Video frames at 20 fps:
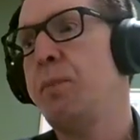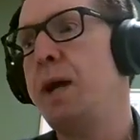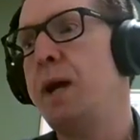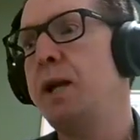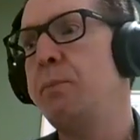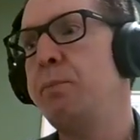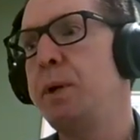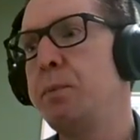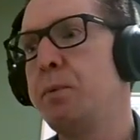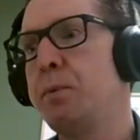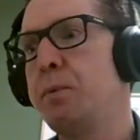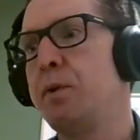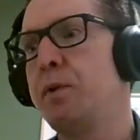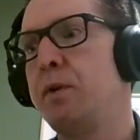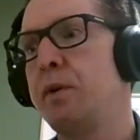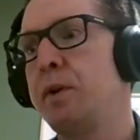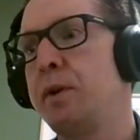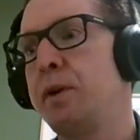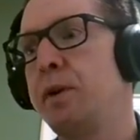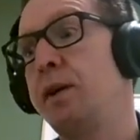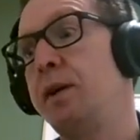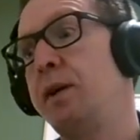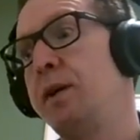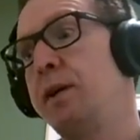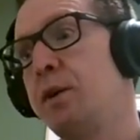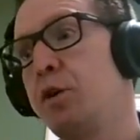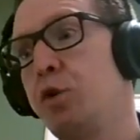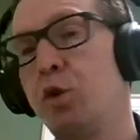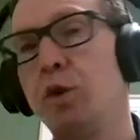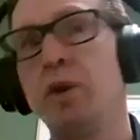Many people,
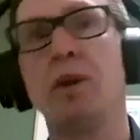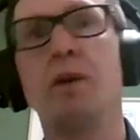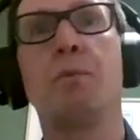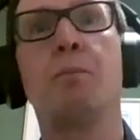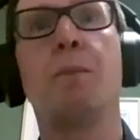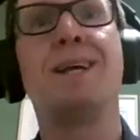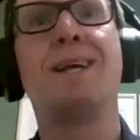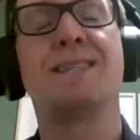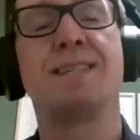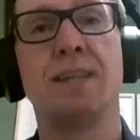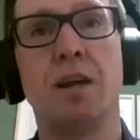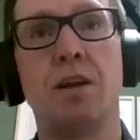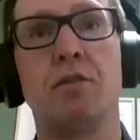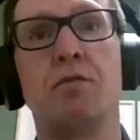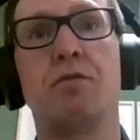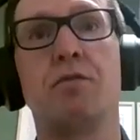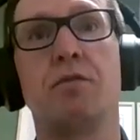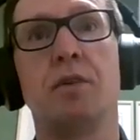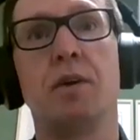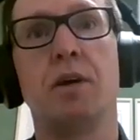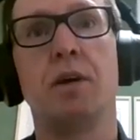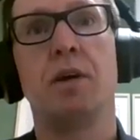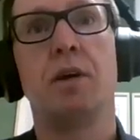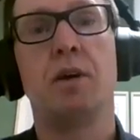including myself,